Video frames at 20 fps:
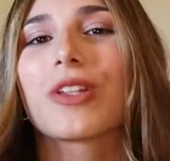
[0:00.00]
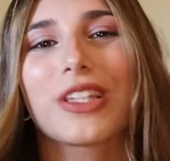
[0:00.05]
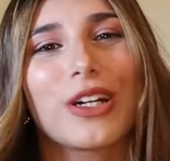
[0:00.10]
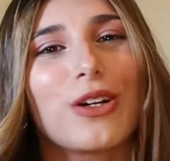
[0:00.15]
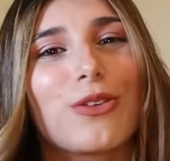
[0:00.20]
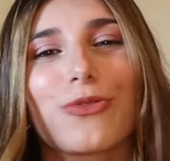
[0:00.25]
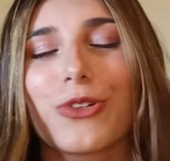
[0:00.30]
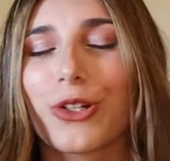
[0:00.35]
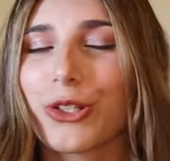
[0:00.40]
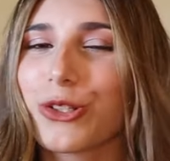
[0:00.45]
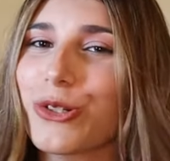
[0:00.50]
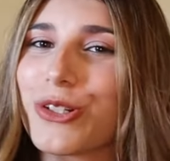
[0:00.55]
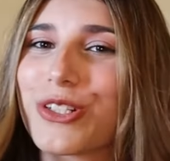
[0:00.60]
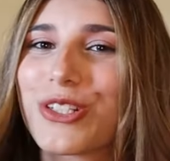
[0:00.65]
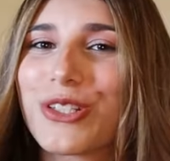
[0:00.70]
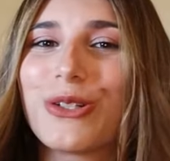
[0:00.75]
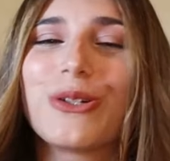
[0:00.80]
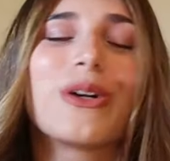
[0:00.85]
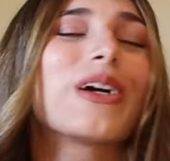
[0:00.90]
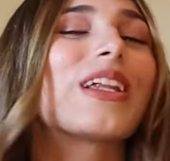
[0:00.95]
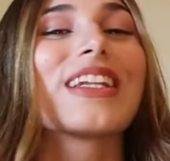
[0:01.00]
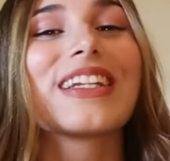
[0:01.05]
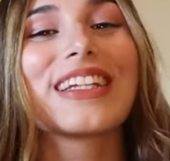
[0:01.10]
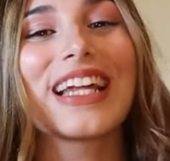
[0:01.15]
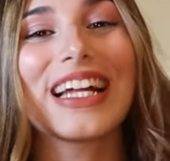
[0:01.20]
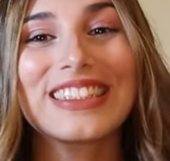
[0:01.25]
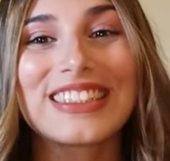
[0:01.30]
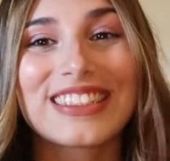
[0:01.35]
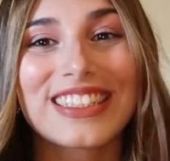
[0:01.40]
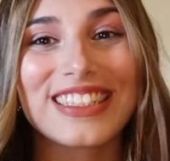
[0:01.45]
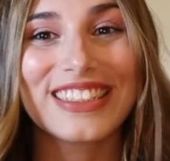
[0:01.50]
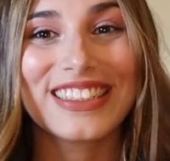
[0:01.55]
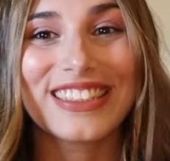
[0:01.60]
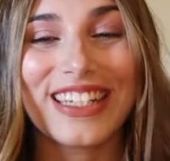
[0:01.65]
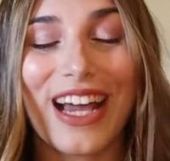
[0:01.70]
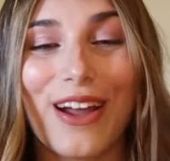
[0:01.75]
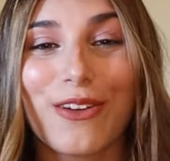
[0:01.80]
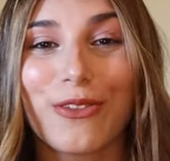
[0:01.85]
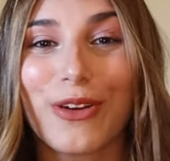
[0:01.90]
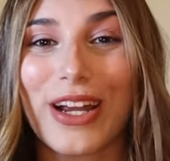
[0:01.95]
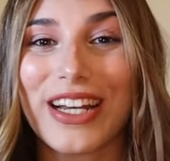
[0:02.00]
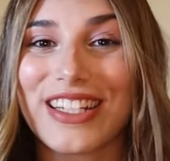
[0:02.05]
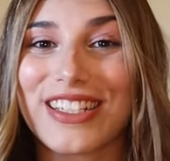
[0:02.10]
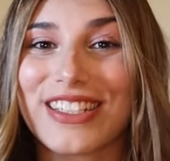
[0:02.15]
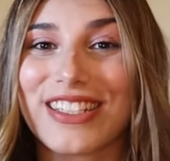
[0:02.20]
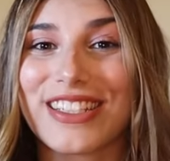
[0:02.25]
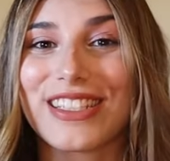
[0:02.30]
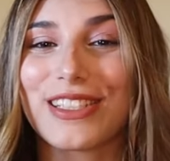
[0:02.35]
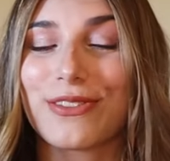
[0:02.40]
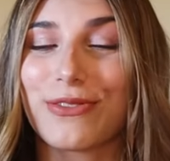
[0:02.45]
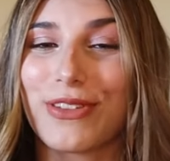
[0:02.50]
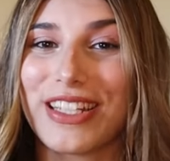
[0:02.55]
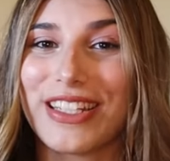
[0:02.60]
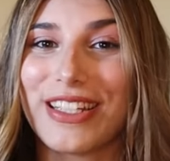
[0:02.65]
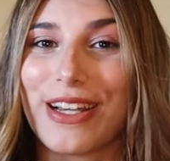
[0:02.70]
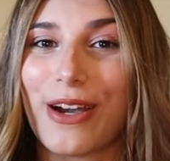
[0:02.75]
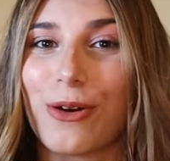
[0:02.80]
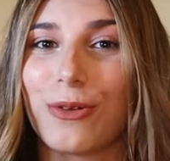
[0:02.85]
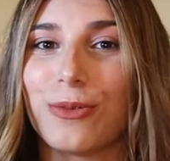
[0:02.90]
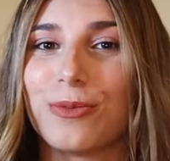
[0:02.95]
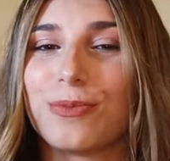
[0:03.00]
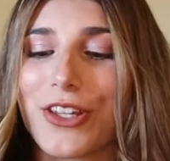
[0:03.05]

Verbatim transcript: Without further ado, let's just dive right into this video.